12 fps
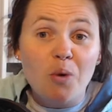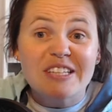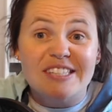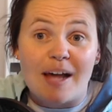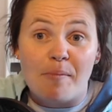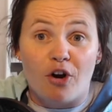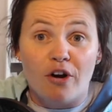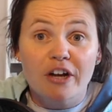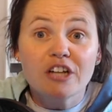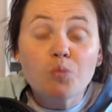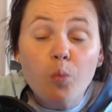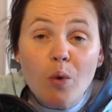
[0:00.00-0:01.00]
summer
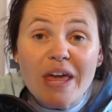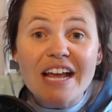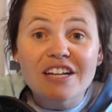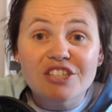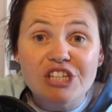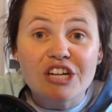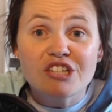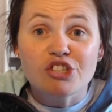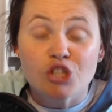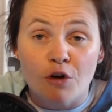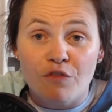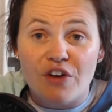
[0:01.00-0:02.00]
because we
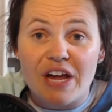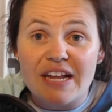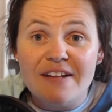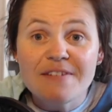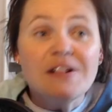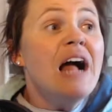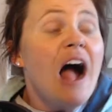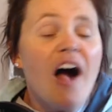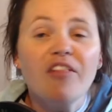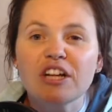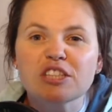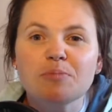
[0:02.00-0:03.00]
deserve it.
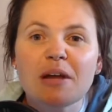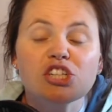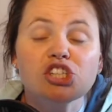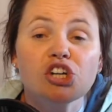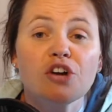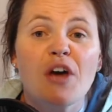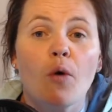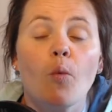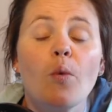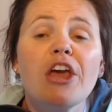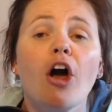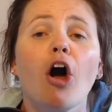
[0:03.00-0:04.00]
And let's make sure that
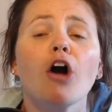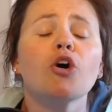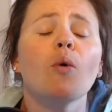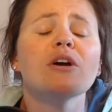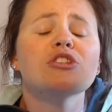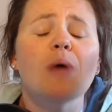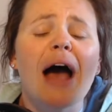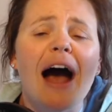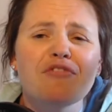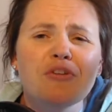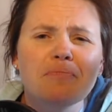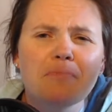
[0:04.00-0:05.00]
we are going to
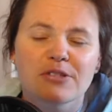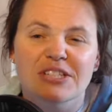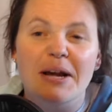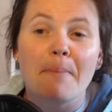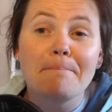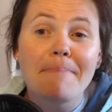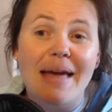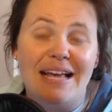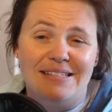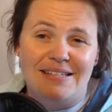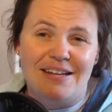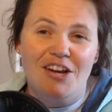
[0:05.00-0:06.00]
have the most
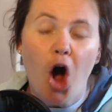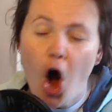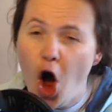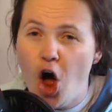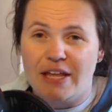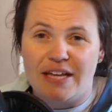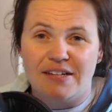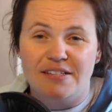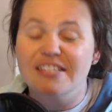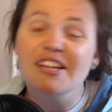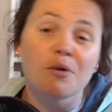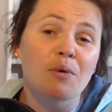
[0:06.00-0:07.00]
amazing
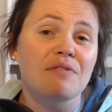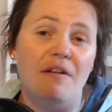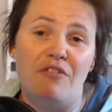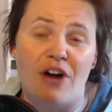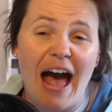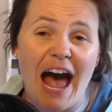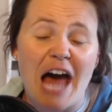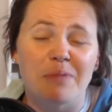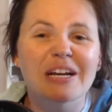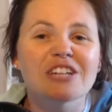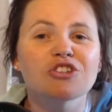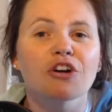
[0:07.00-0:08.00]
August that we've ever had
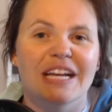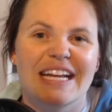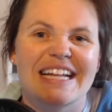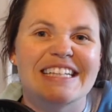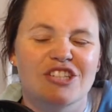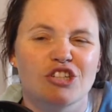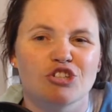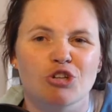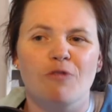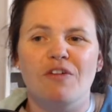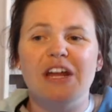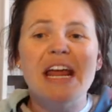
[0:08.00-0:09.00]
because our kids
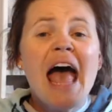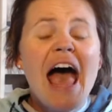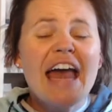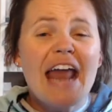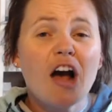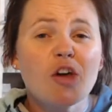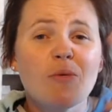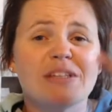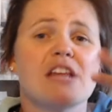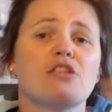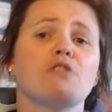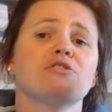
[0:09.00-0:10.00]
deserve it. And how can we
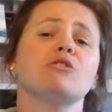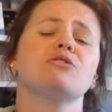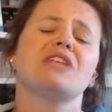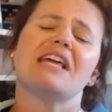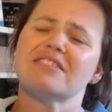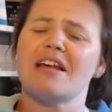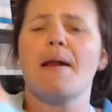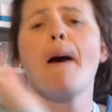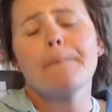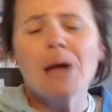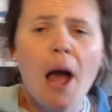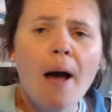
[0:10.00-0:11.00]
take those things and
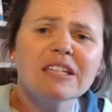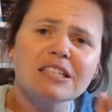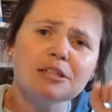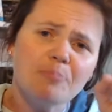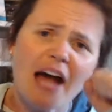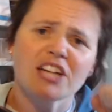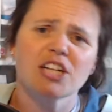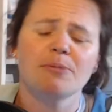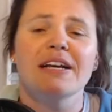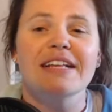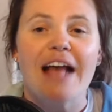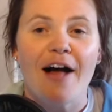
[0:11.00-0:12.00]
smash them
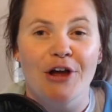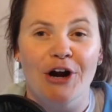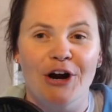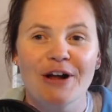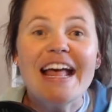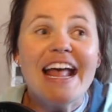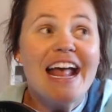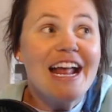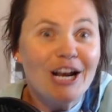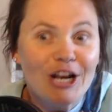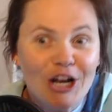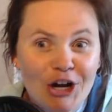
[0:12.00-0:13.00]
together
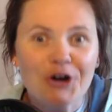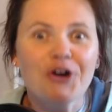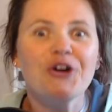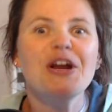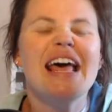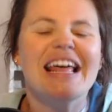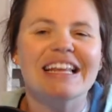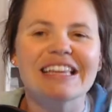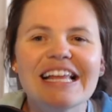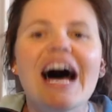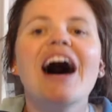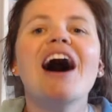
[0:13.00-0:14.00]
and learn and
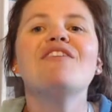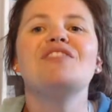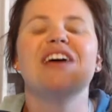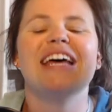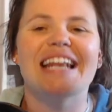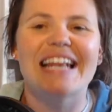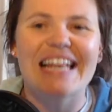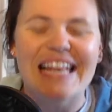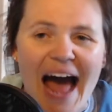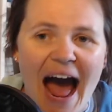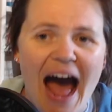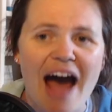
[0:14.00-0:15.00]
love and
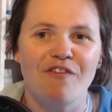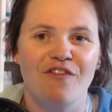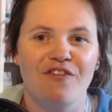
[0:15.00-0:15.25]
laugh